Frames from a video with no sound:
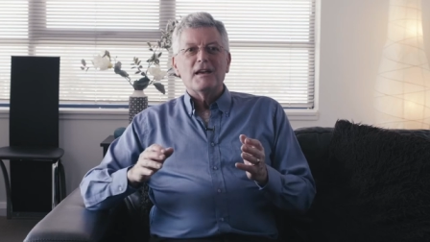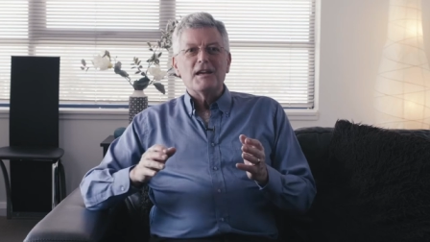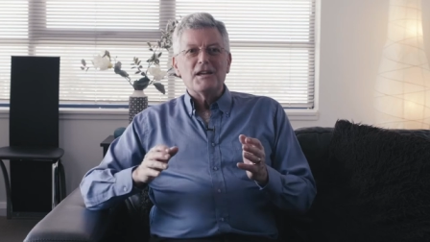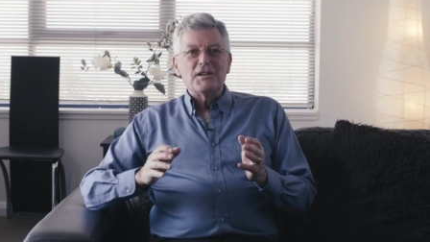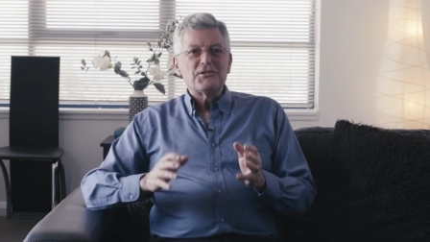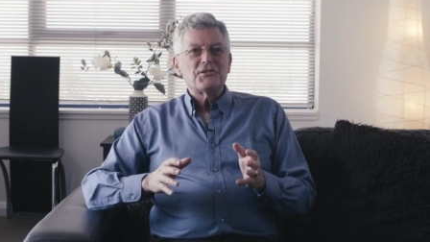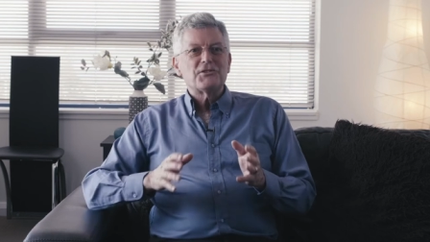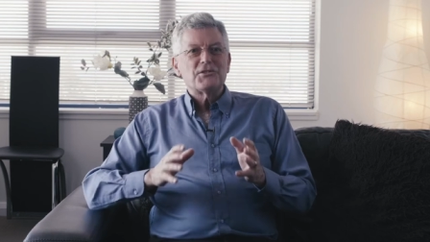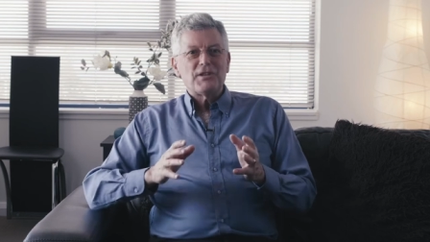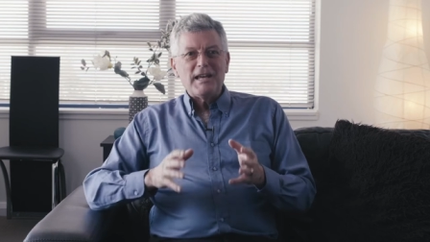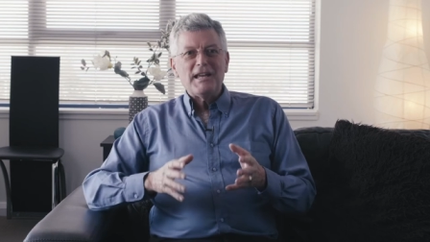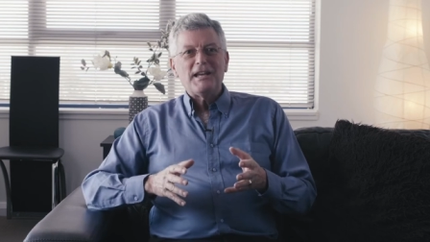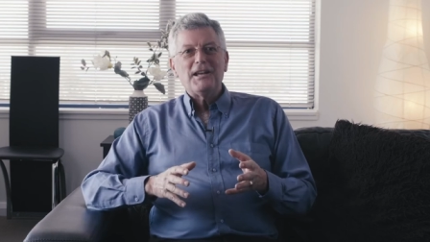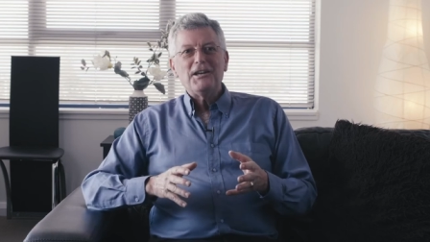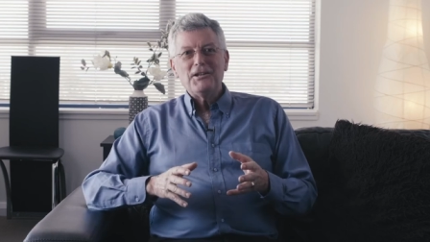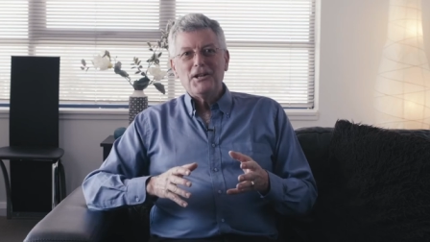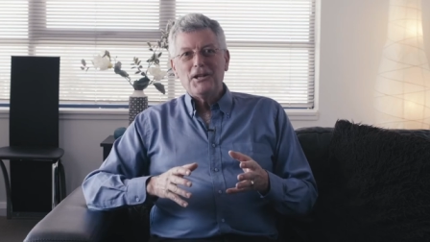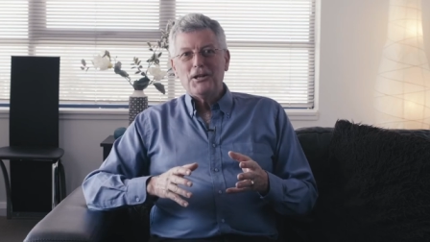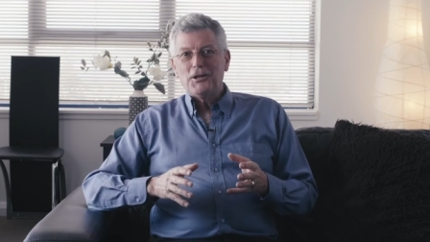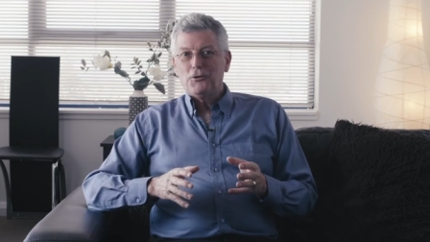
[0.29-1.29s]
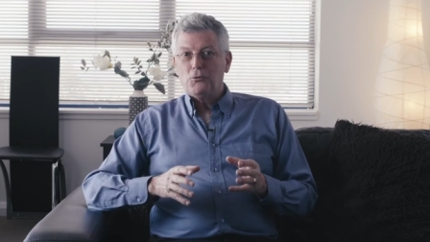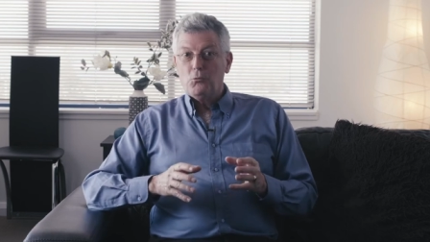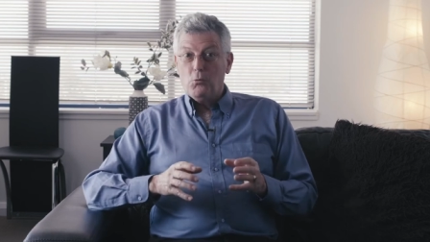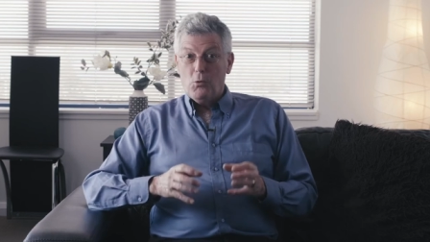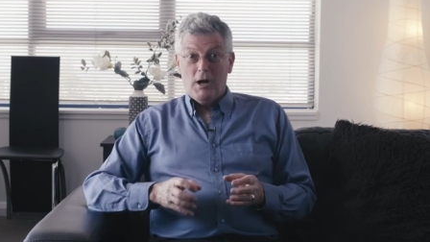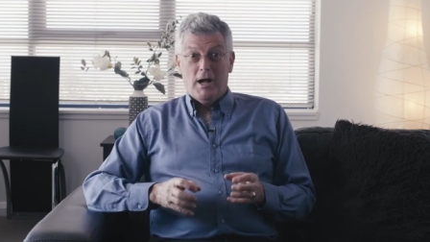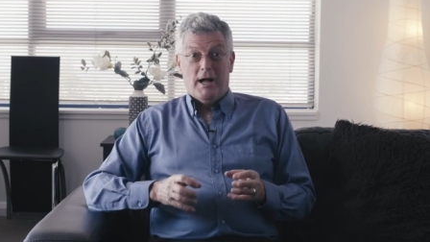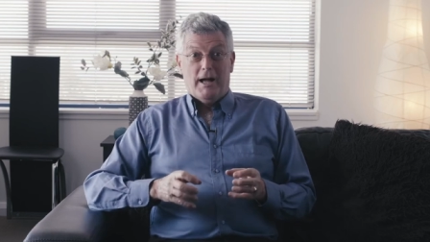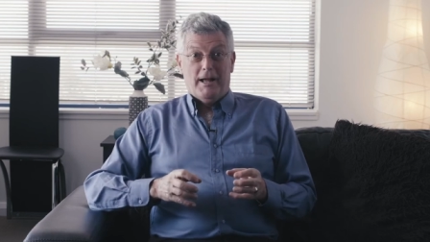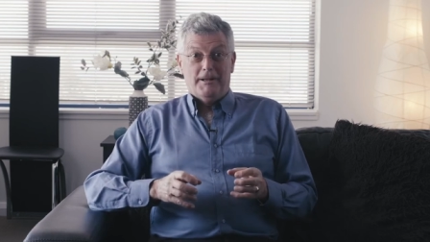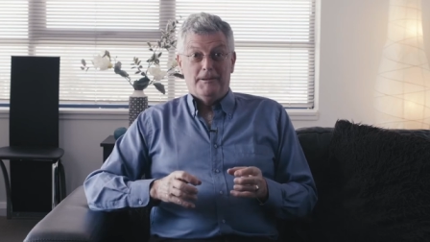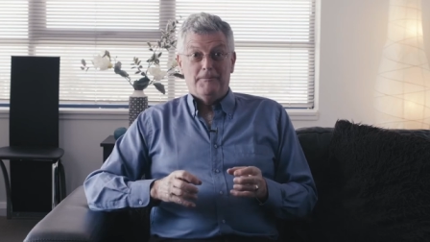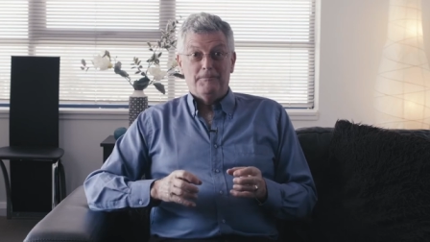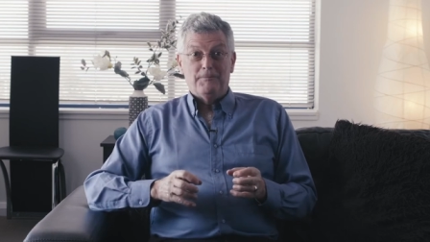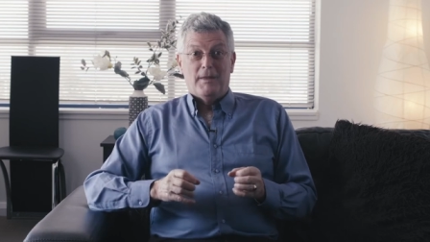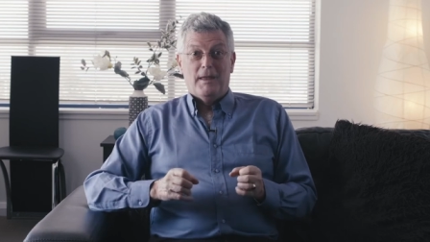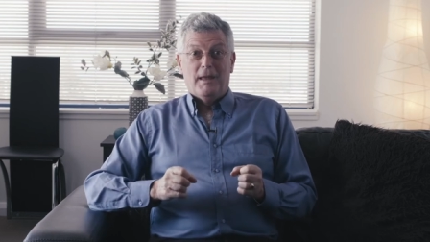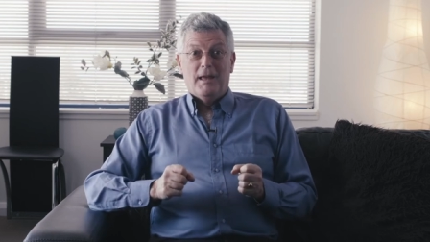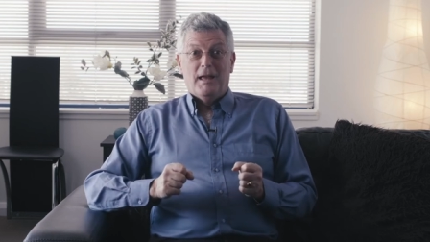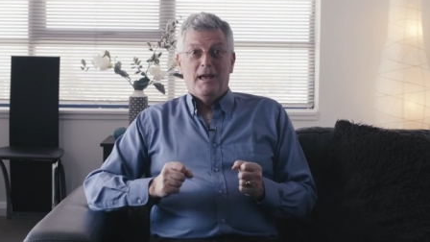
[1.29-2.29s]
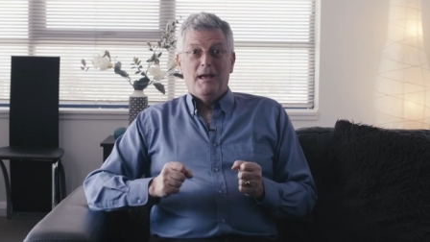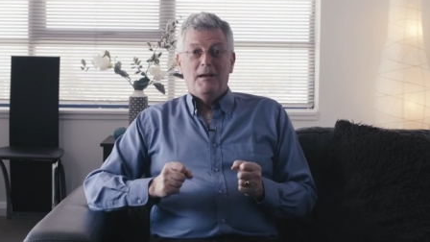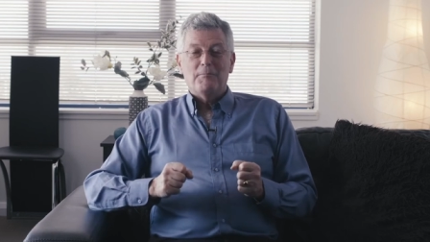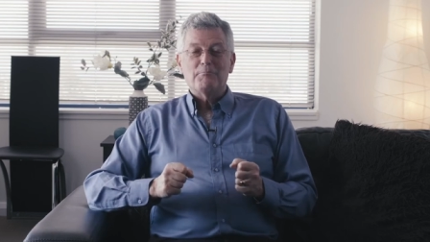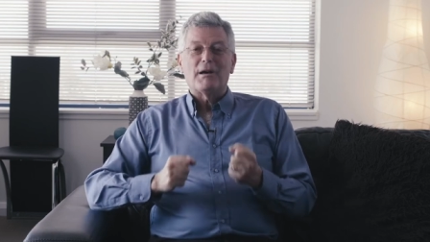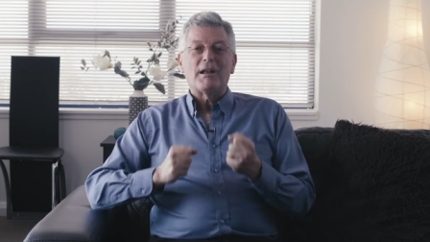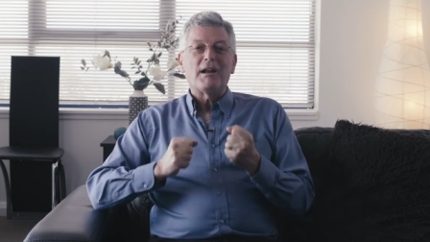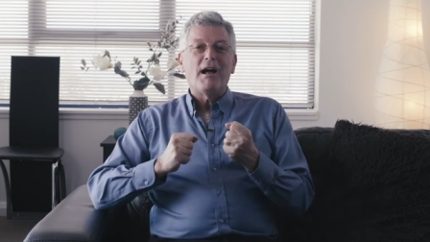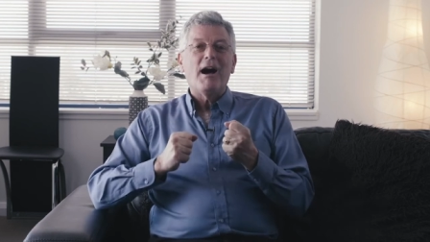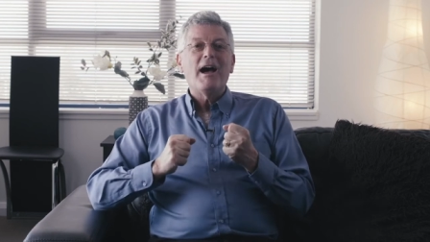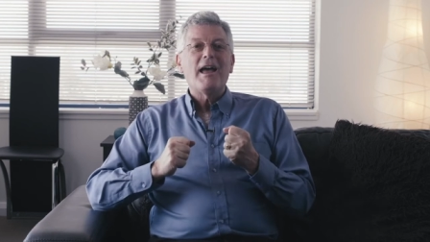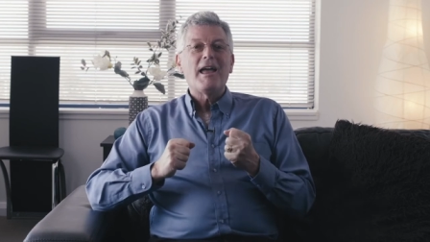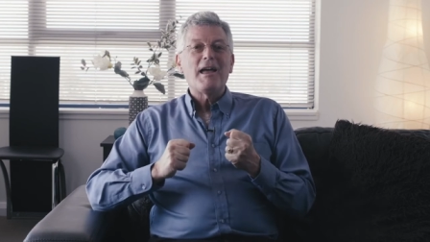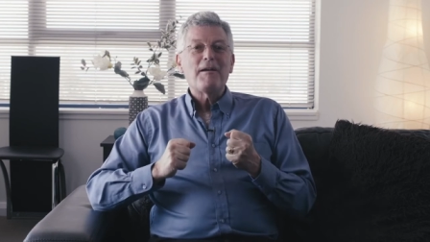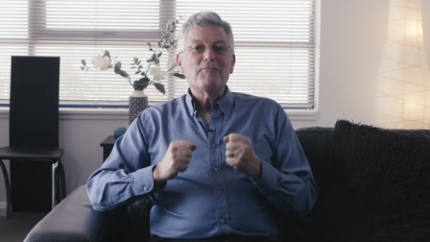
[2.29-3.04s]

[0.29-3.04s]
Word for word: It's taken a little while, but I